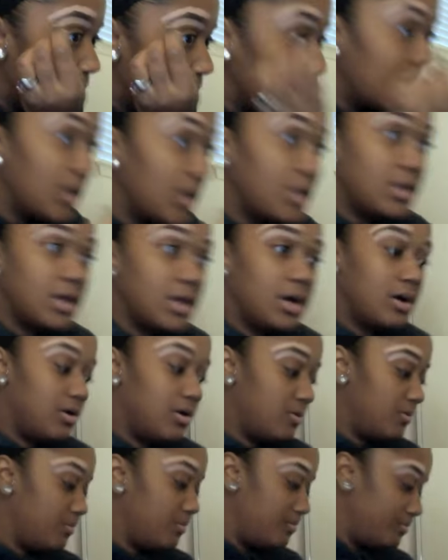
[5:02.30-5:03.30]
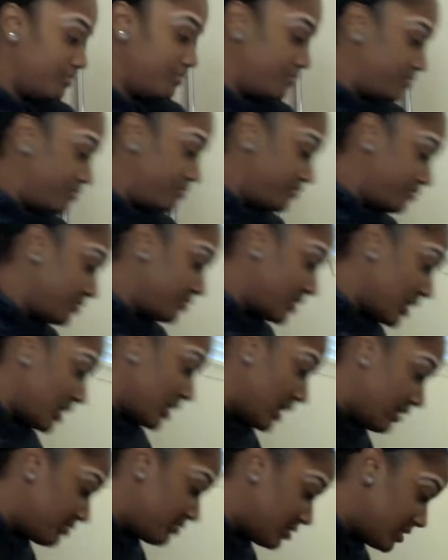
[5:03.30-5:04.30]
ahead now,
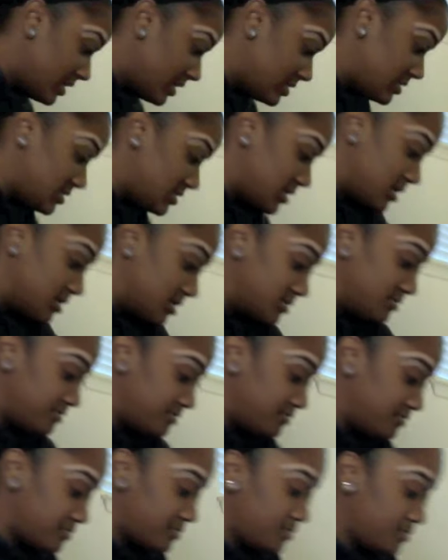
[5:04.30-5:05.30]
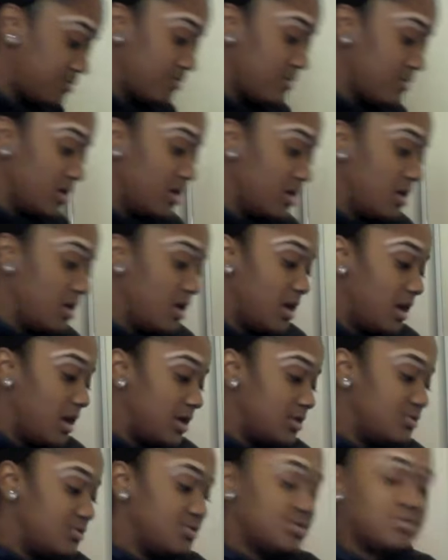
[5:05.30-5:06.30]
after that's done, And
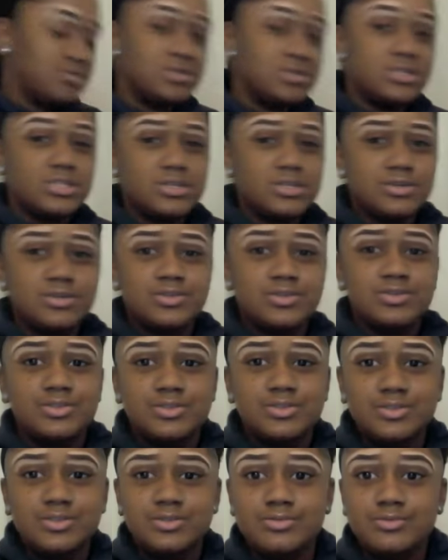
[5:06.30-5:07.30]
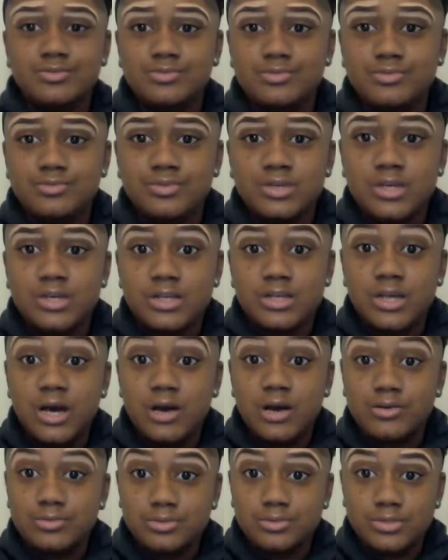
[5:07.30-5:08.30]
you do it till you get it how
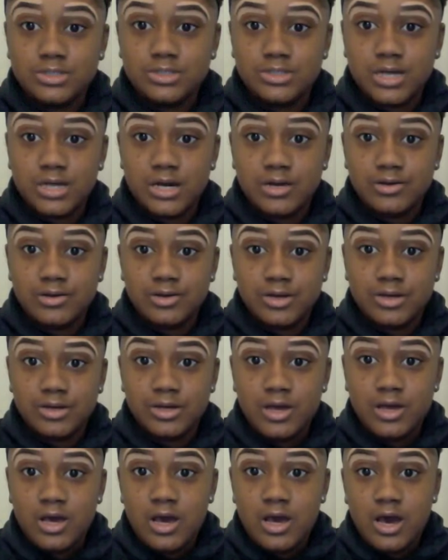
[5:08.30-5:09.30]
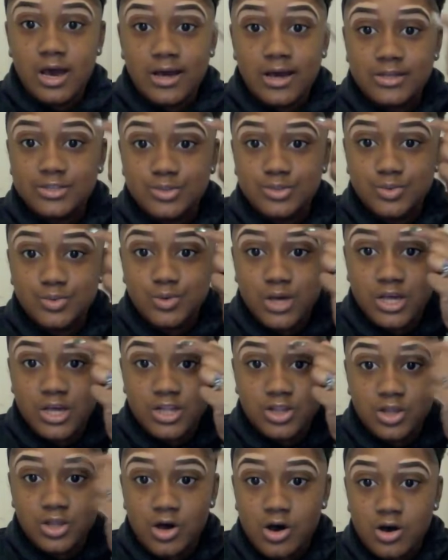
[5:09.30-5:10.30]
you desire it. I do a
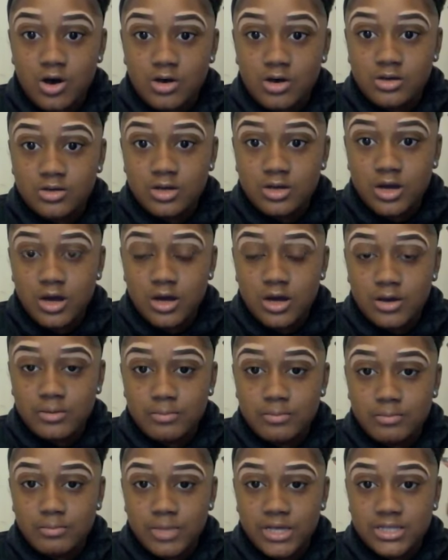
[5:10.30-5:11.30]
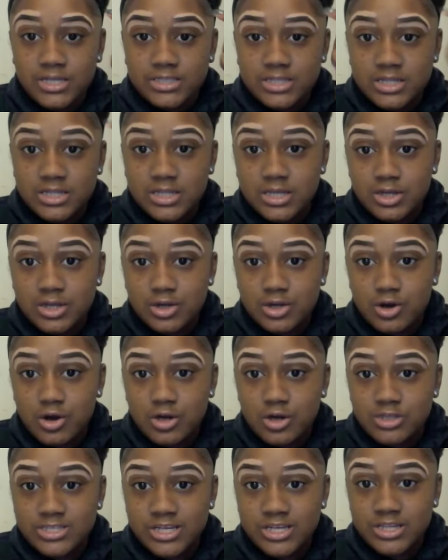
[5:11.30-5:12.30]
long base and then an
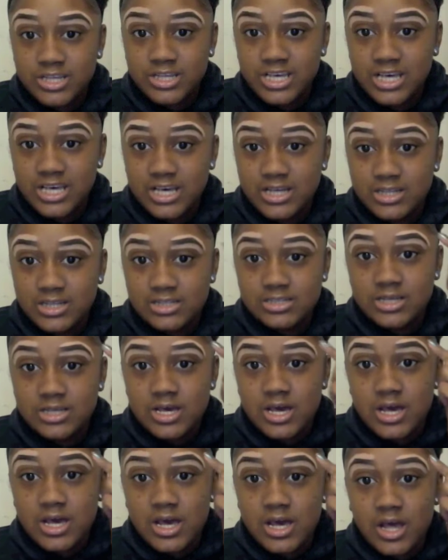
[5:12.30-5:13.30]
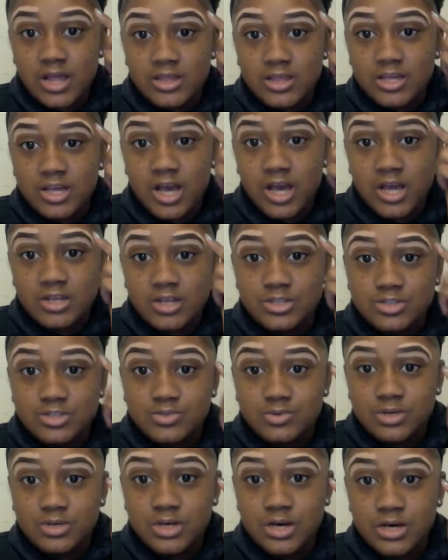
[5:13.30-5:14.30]
arch at the end, and then kind of do
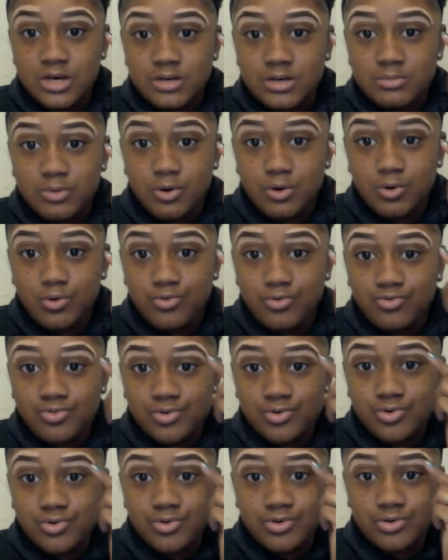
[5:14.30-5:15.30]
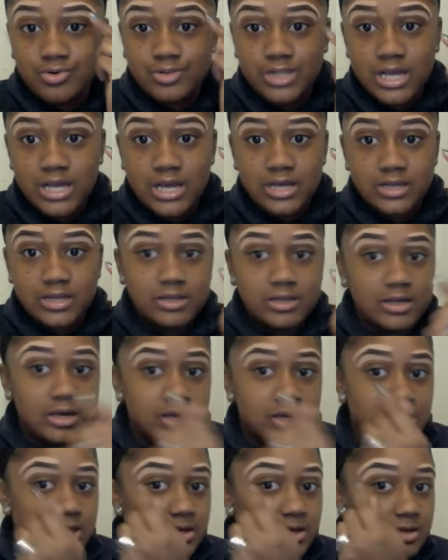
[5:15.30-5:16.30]
a oval line
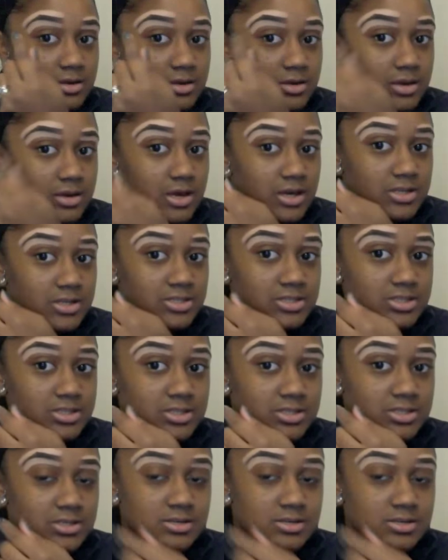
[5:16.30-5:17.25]
at the edges.